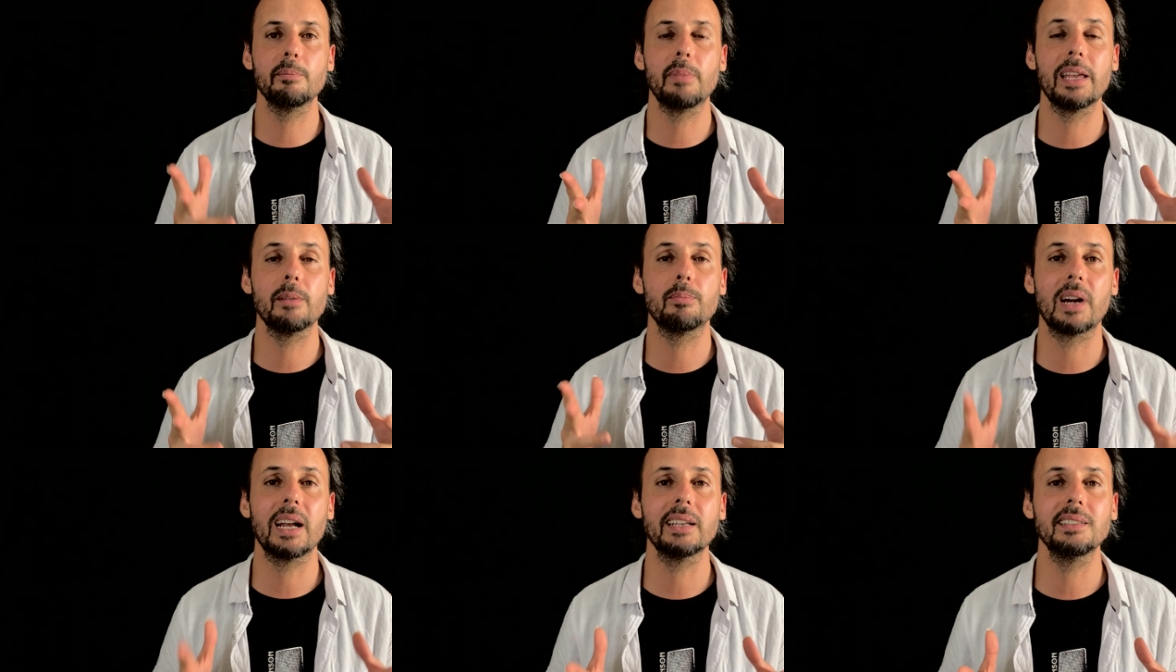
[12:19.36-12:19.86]
By
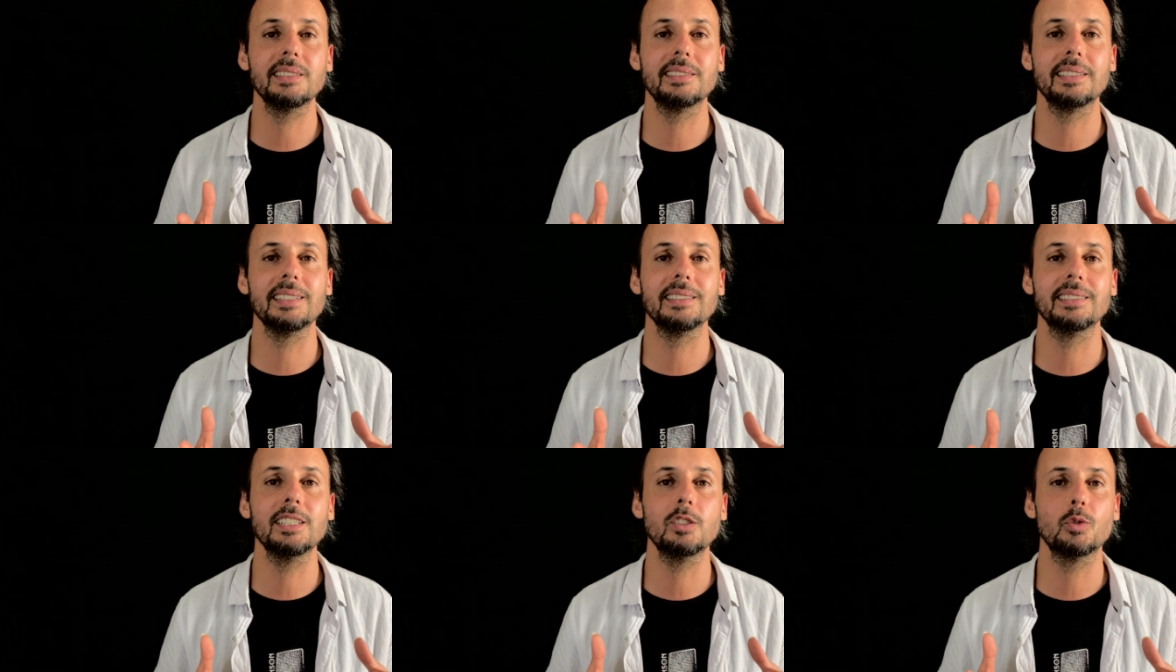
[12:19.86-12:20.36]

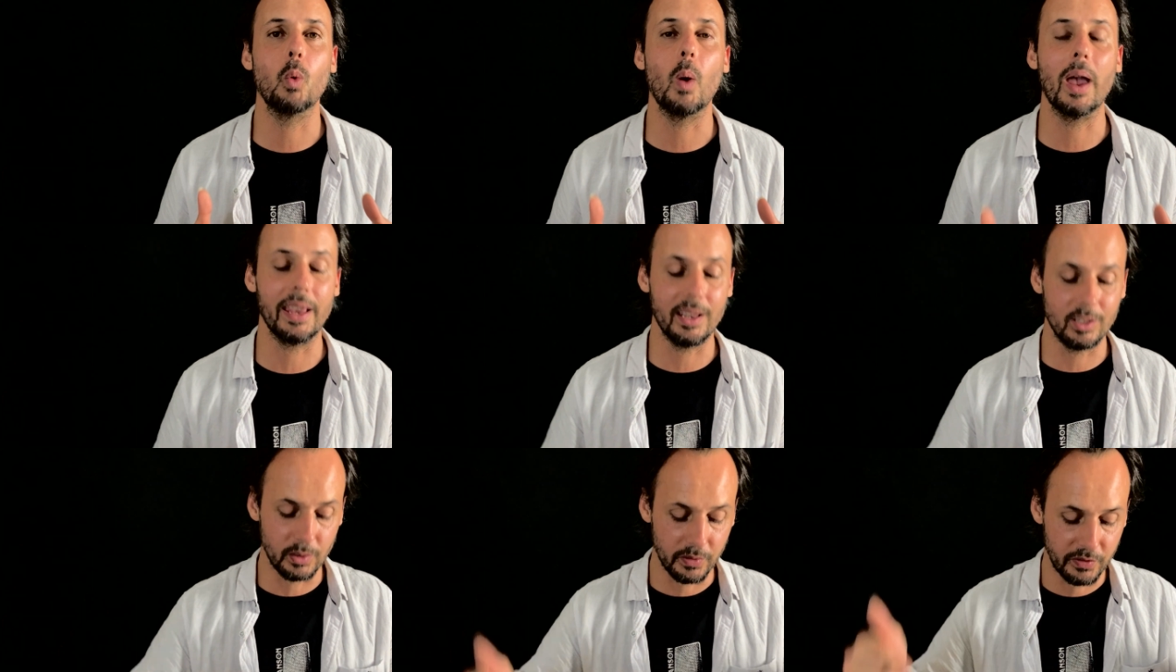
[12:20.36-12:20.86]
practicing this way,
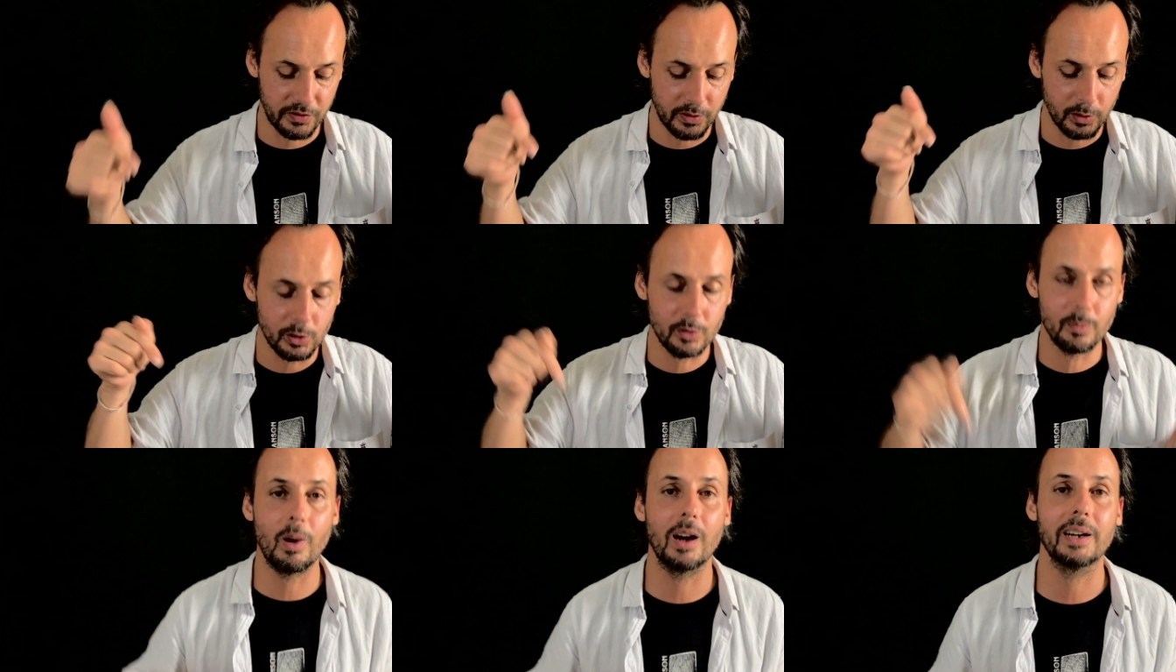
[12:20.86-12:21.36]
the
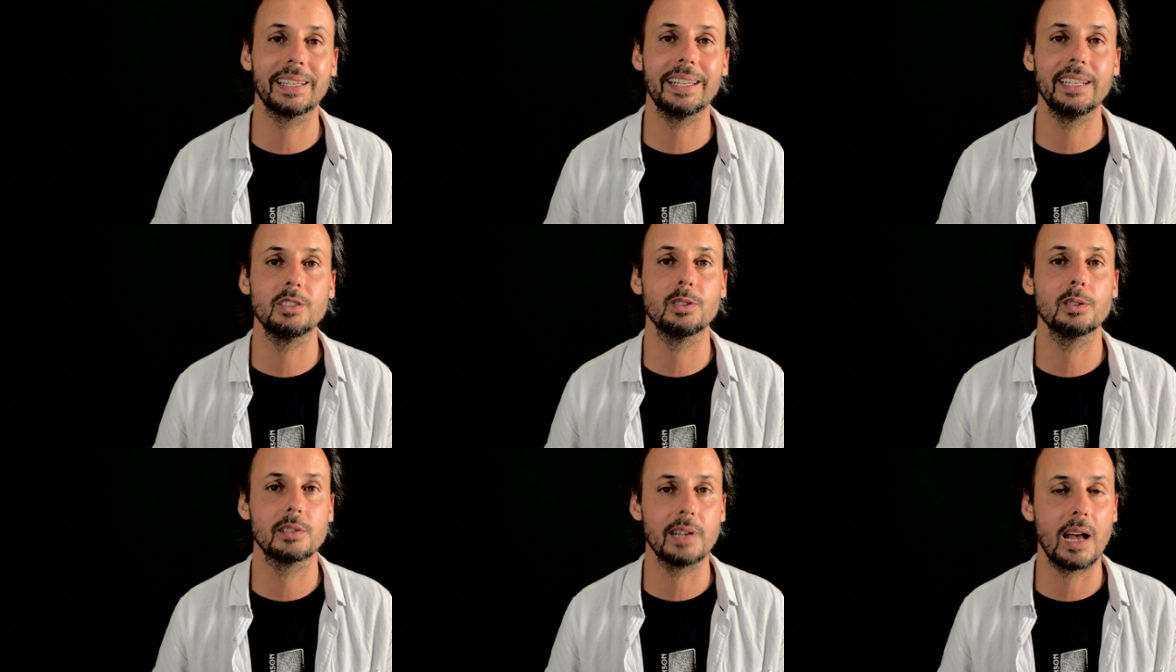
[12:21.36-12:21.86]
foot marking
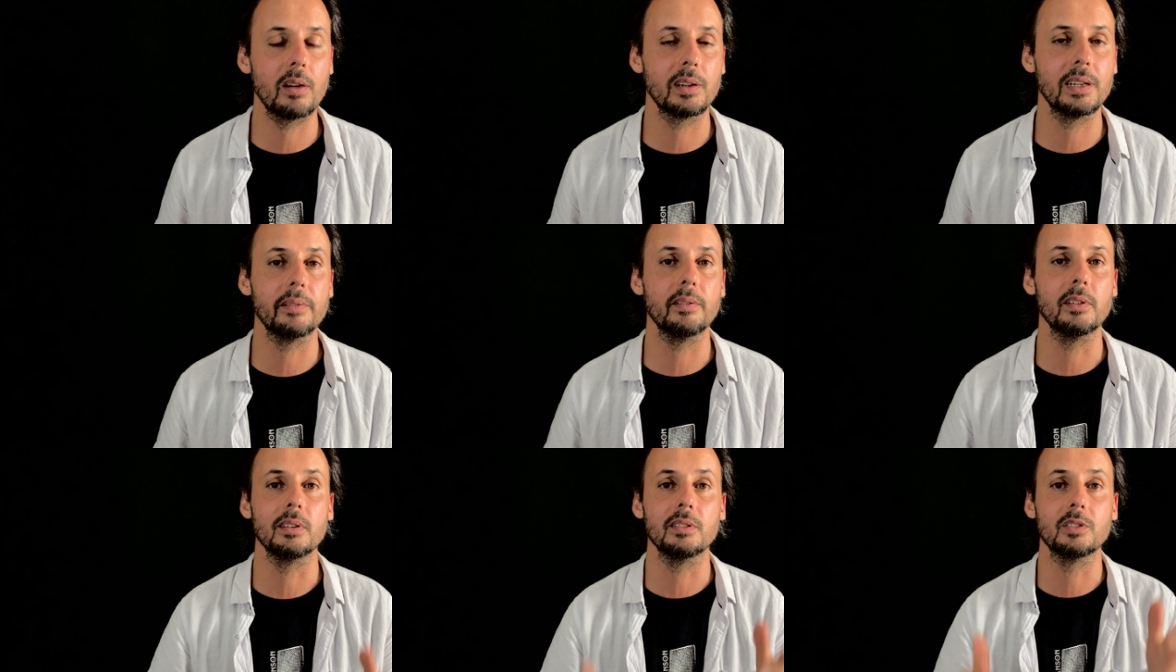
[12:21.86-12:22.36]
the ground
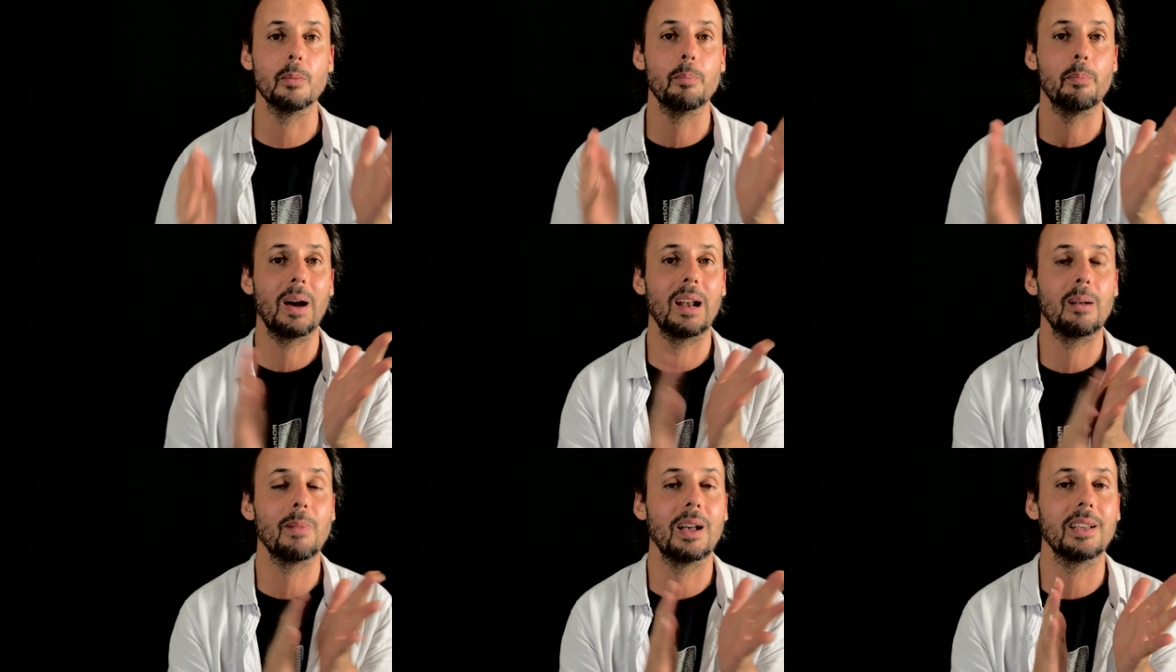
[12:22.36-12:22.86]
level, the
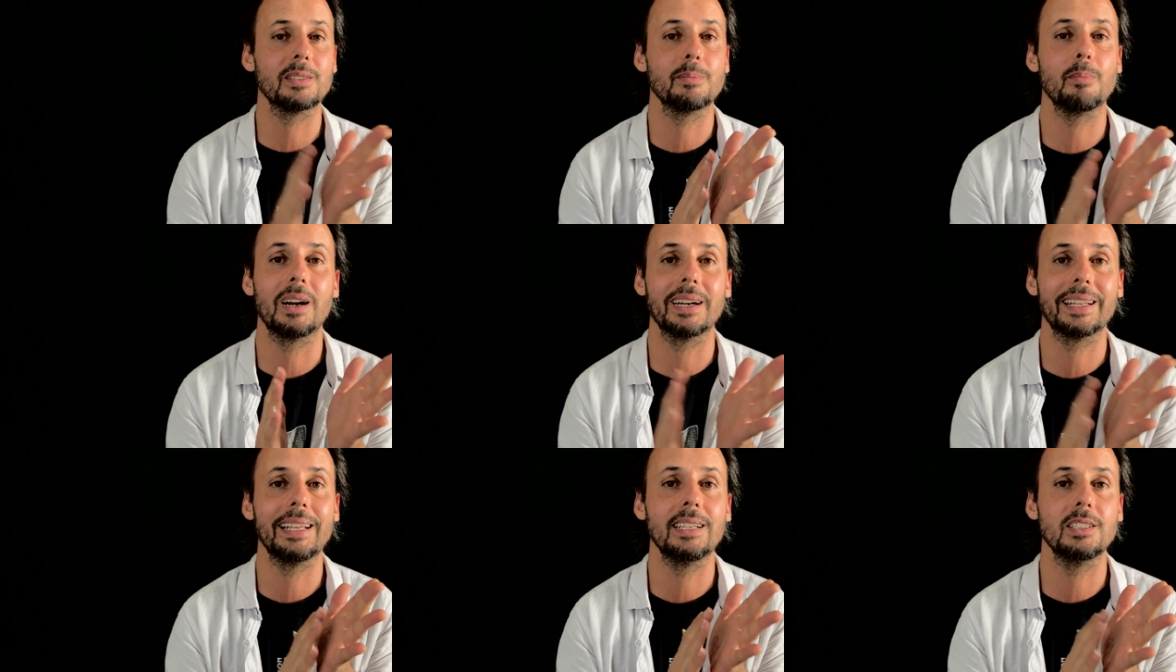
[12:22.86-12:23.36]
palmas
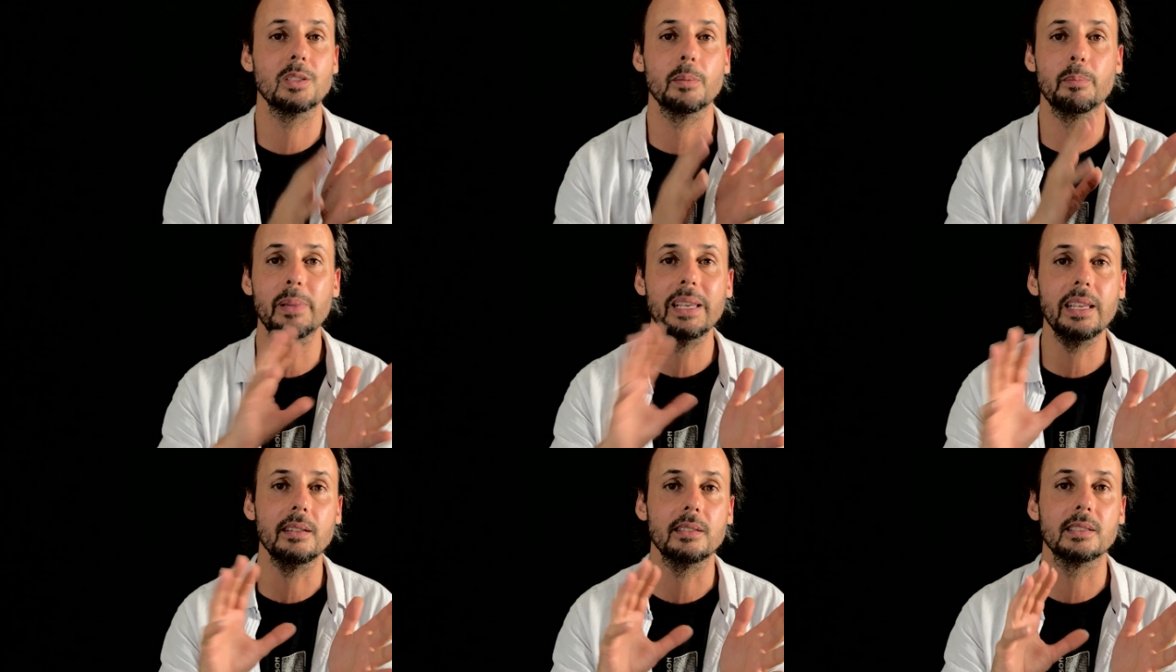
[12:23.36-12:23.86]
marking the
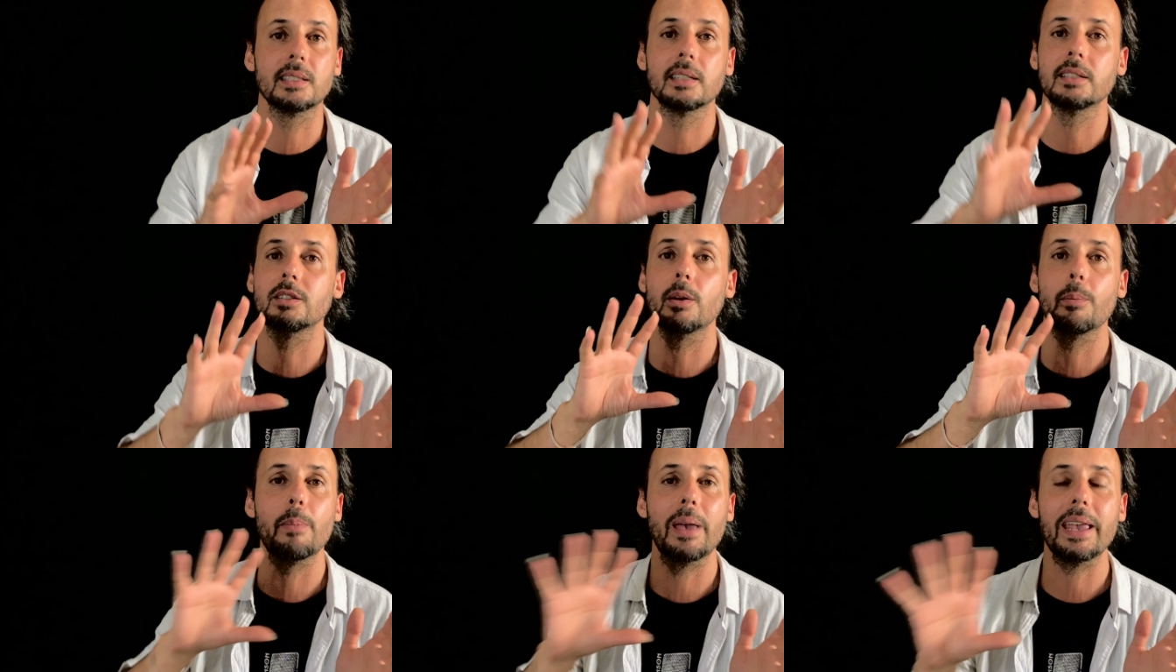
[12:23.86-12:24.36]
beats,
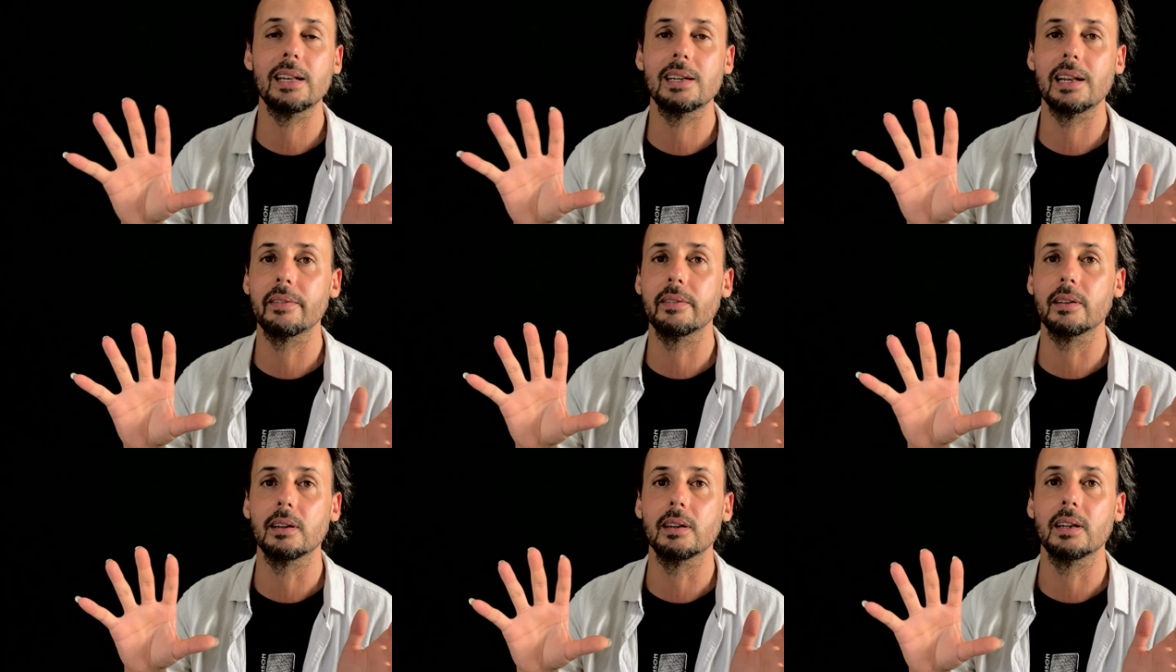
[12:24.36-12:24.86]
the main
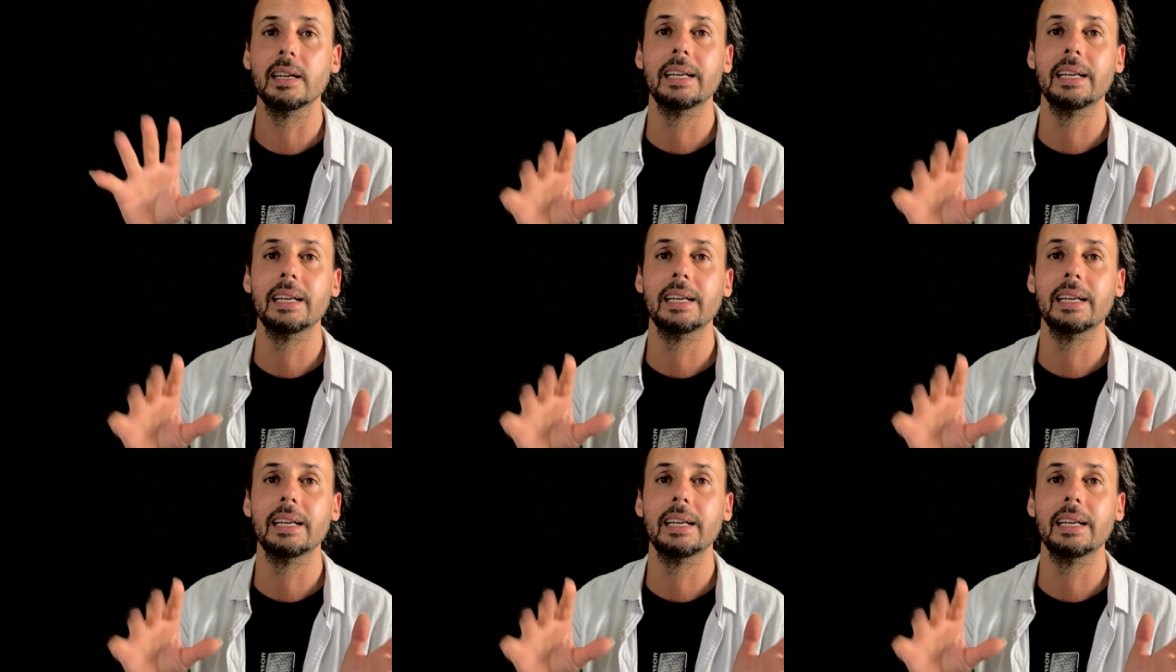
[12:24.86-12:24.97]
level,